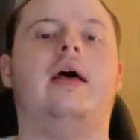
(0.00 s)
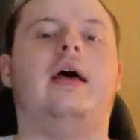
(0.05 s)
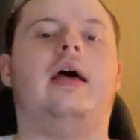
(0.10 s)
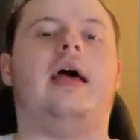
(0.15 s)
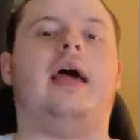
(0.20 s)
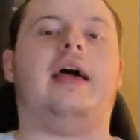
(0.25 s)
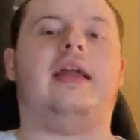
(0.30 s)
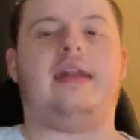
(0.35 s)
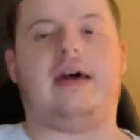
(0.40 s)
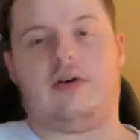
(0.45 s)

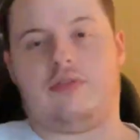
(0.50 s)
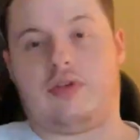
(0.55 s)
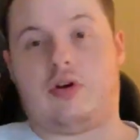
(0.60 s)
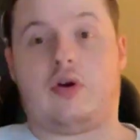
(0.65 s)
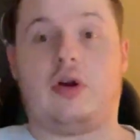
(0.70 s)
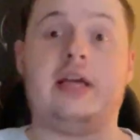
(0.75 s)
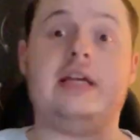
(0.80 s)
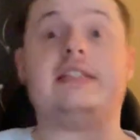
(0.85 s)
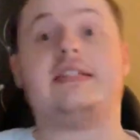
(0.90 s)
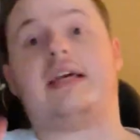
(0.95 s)
And now
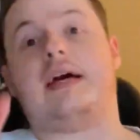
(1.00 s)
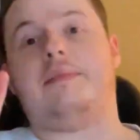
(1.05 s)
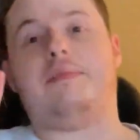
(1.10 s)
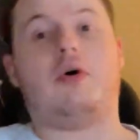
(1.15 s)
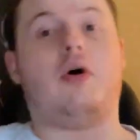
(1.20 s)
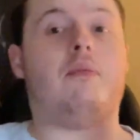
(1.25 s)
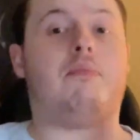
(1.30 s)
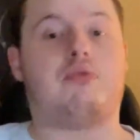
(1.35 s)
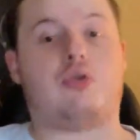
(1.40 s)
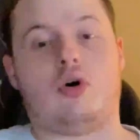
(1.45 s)
there is a
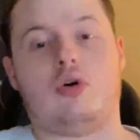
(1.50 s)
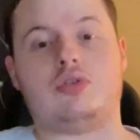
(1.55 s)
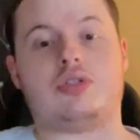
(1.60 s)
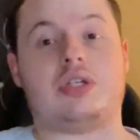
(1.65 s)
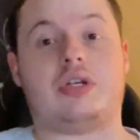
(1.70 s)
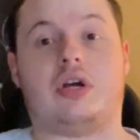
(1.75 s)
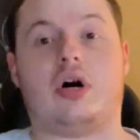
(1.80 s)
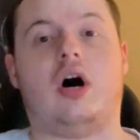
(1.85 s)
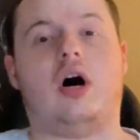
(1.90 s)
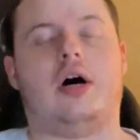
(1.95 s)
couple of pros
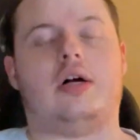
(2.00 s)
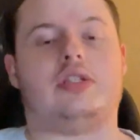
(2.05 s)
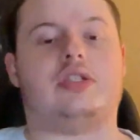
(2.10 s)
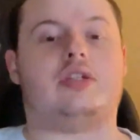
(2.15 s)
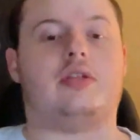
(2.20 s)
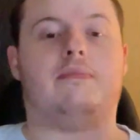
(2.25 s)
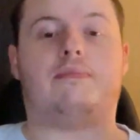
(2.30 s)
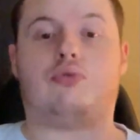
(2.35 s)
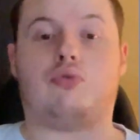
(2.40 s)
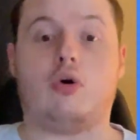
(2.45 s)
and cons.
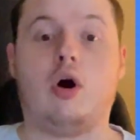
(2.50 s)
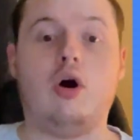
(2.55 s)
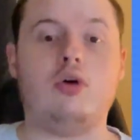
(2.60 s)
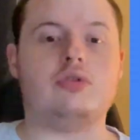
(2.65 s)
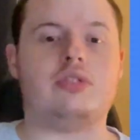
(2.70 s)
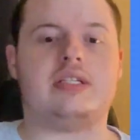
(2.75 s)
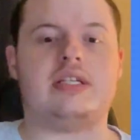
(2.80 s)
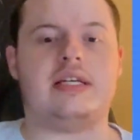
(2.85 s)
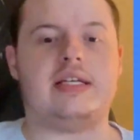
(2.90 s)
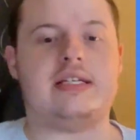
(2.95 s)
The
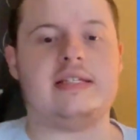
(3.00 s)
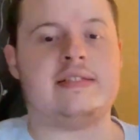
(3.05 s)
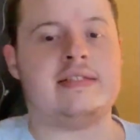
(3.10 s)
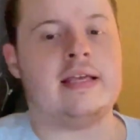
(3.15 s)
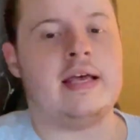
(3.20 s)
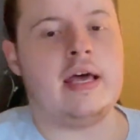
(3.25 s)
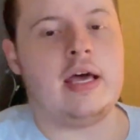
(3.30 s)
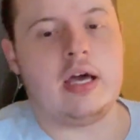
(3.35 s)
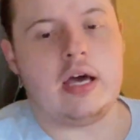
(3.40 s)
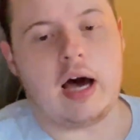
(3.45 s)
pros is
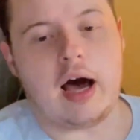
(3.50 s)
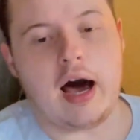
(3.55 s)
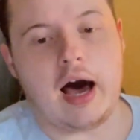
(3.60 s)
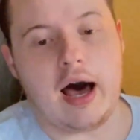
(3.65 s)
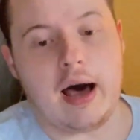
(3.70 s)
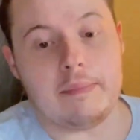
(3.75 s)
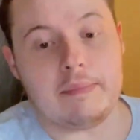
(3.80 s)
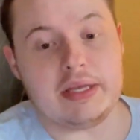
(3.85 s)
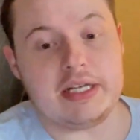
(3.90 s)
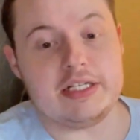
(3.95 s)

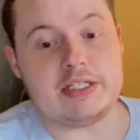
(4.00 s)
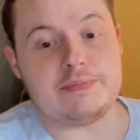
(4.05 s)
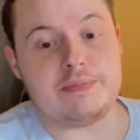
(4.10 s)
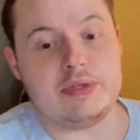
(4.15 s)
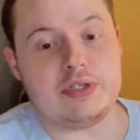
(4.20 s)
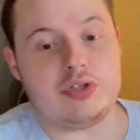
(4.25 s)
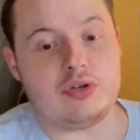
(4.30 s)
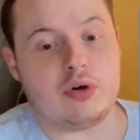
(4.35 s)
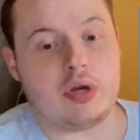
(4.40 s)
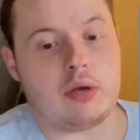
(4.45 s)
it's
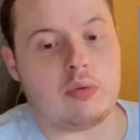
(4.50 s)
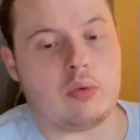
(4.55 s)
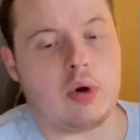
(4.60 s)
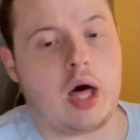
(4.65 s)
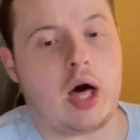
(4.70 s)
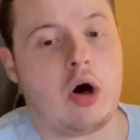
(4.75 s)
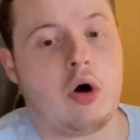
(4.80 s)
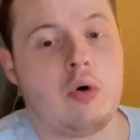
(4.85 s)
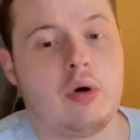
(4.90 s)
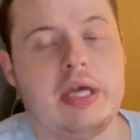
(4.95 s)
been doing
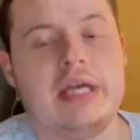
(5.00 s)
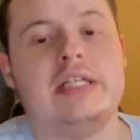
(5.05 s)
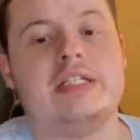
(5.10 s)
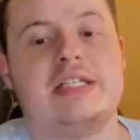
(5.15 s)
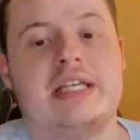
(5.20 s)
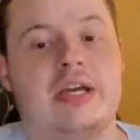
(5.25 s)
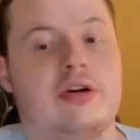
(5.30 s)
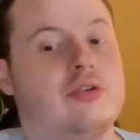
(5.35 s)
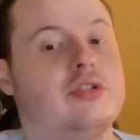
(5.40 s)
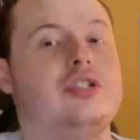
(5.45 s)
well. It's
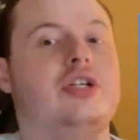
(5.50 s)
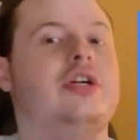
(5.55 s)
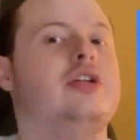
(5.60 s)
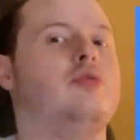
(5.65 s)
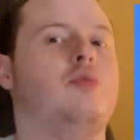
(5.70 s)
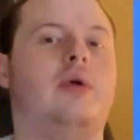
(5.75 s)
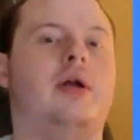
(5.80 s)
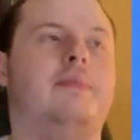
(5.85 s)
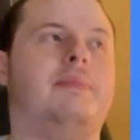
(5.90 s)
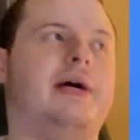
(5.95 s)
guaranteed to
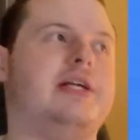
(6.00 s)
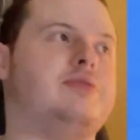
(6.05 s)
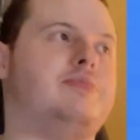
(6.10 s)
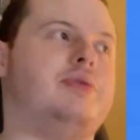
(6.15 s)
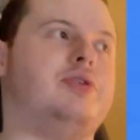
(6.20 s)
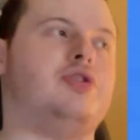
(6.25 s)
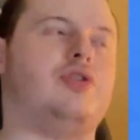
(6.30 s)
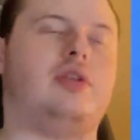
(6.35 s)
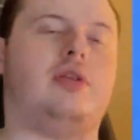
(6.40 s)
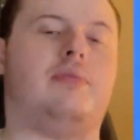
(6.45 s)
win Best Picture at the